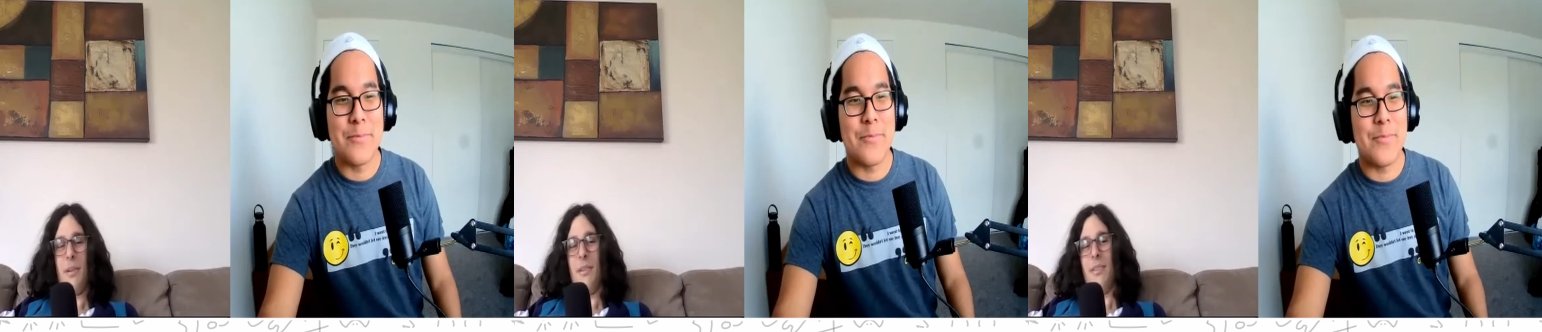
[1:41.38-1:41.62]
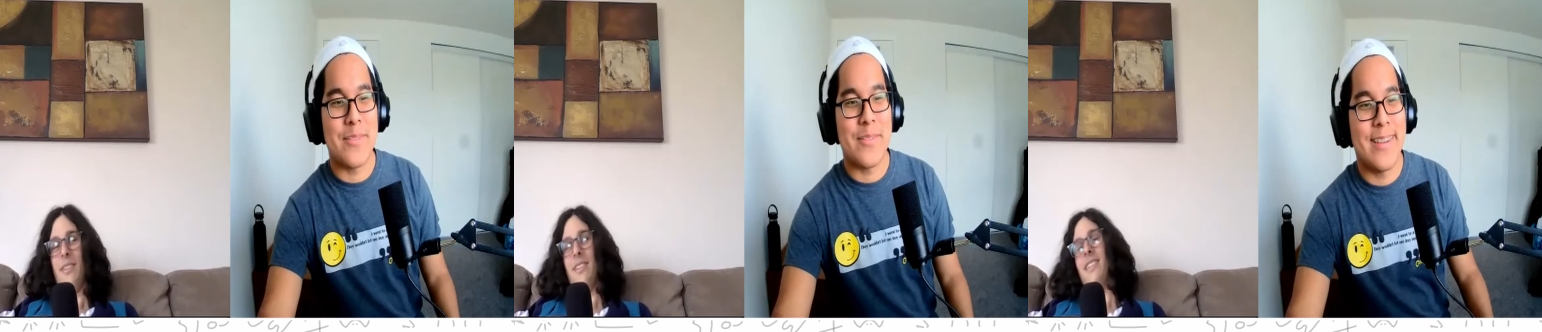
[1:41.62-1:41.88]

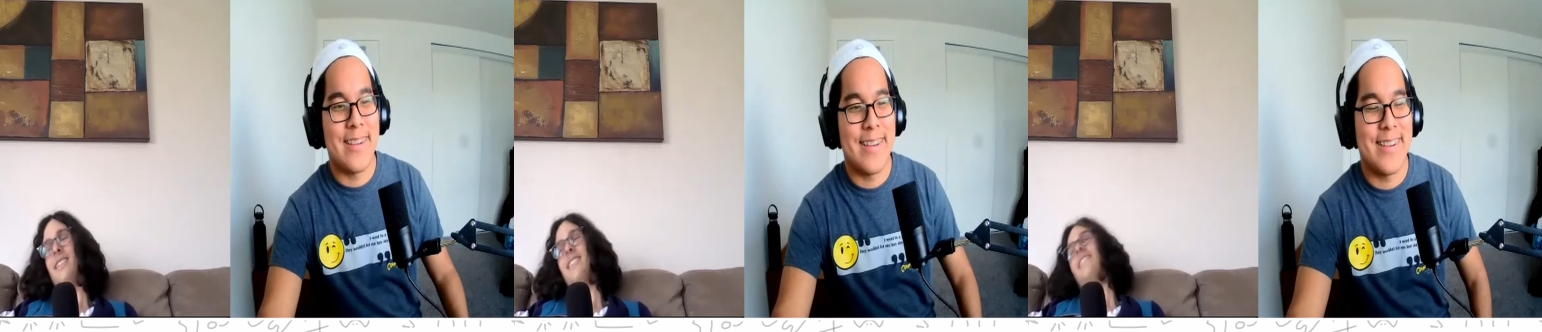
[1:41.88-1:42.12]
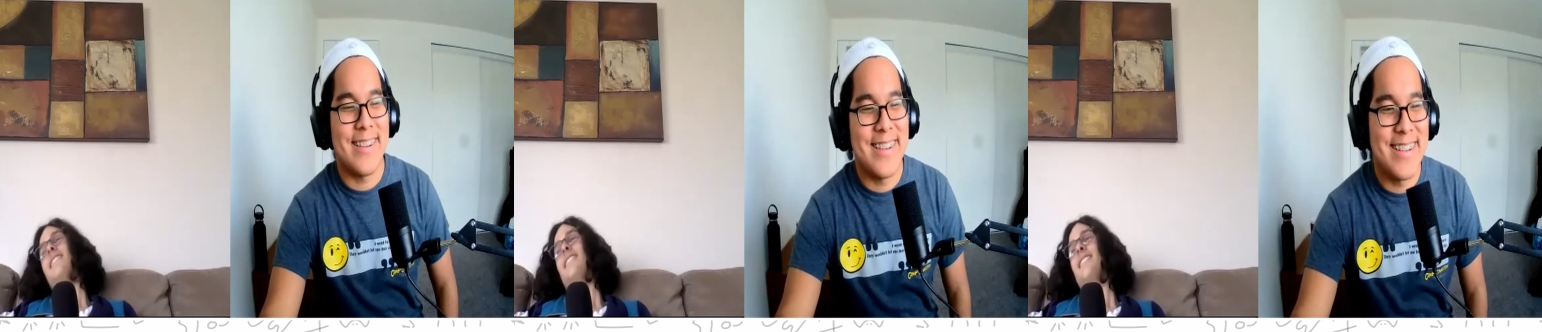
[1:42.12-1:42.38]
Speaker 1: bro.
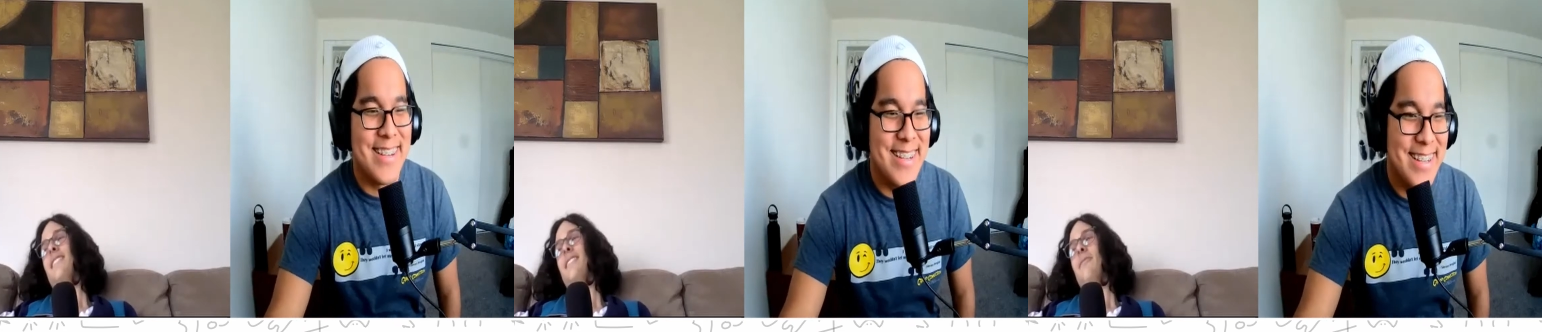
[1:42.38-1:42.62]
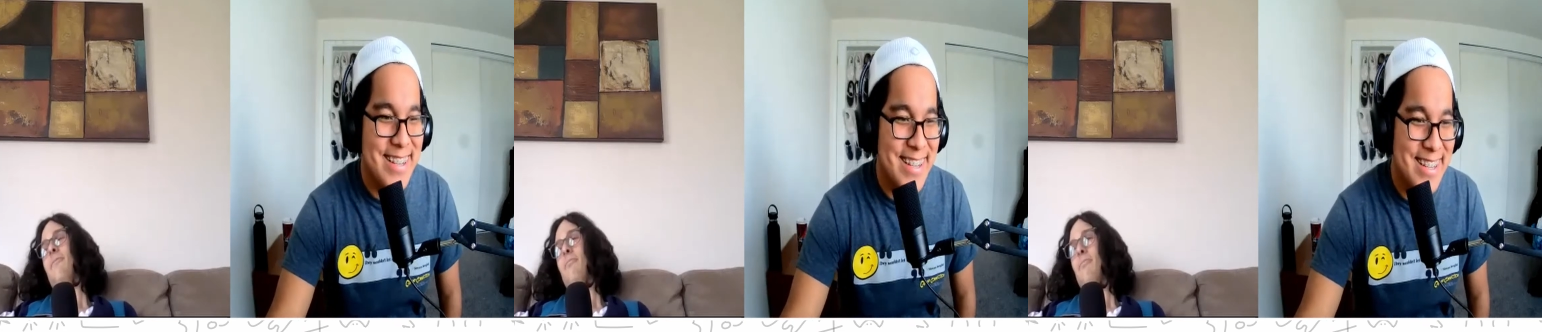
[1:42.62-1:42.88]

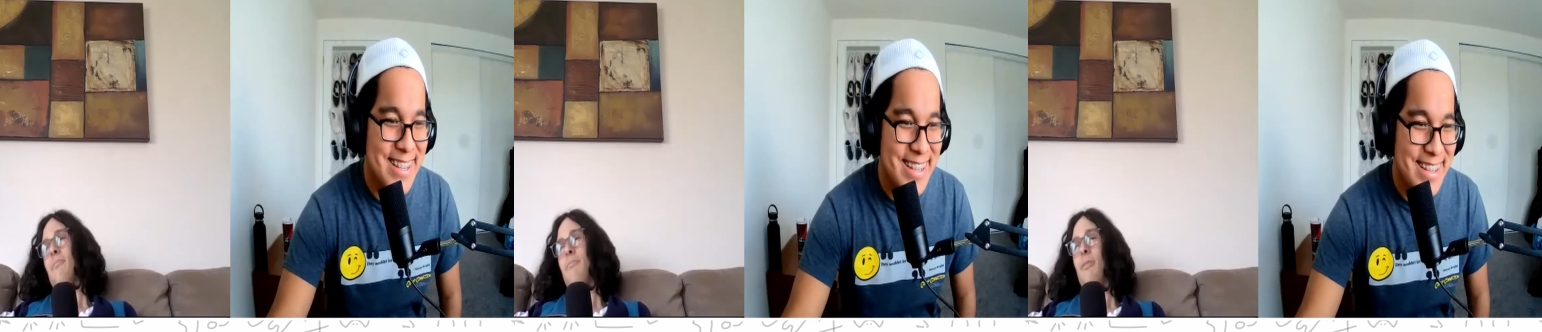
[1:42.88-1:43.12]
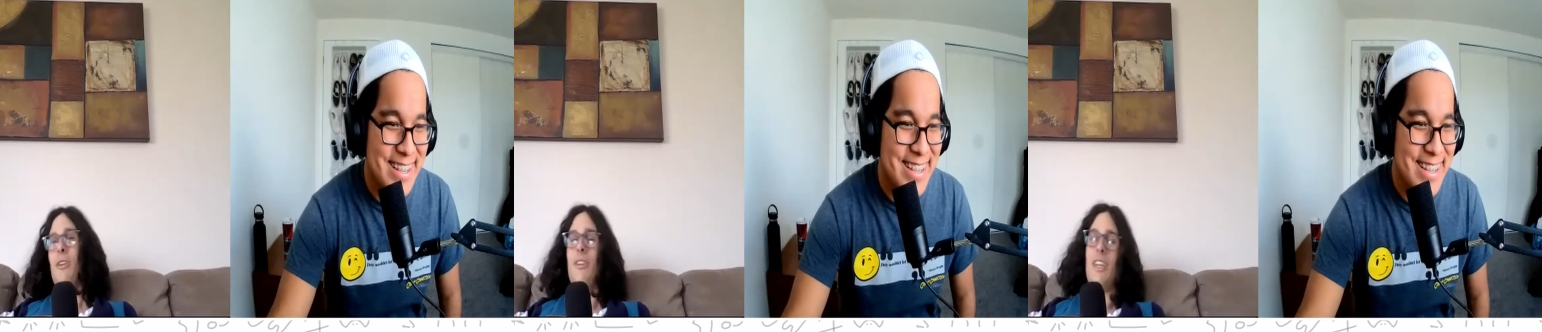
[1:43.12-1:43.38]

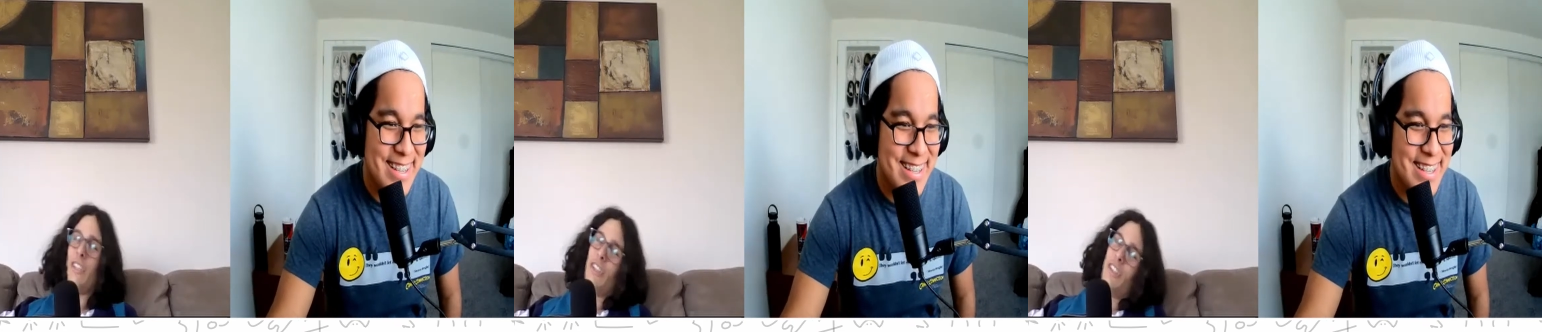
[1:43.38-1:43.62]
Bill